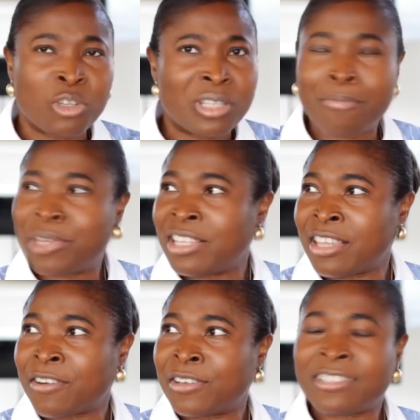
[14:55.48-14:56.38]
It shouldn't have been in
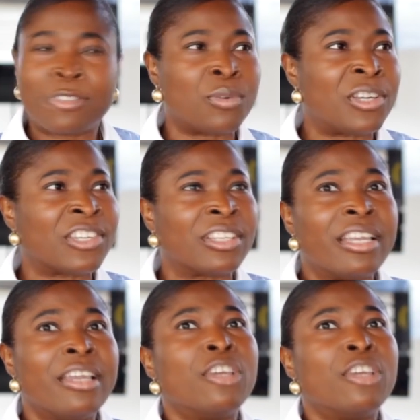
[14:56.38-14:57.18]
the current situation.